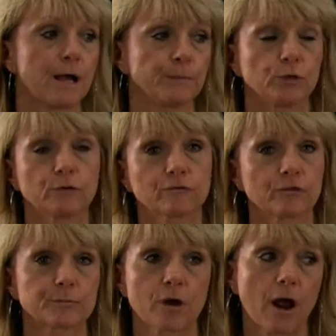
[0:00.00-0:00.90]
Use
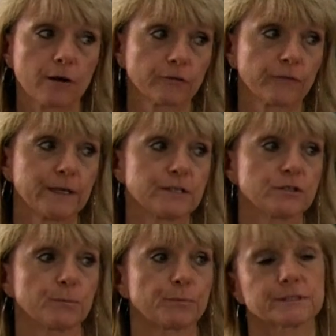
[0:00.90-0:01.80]
cryptography
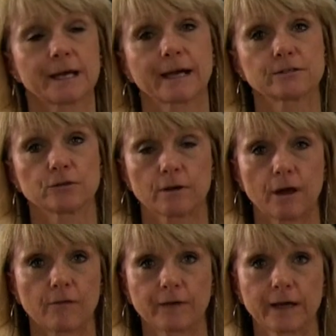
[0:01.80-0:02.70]
to protect your
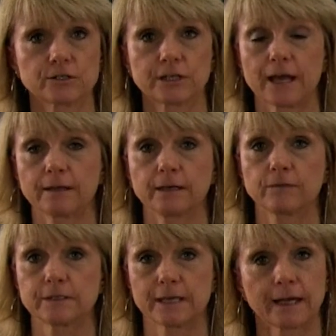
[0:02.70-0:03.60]
confidentiality
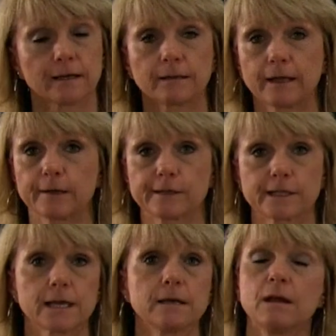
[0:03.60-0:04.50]
of the data. Like I said,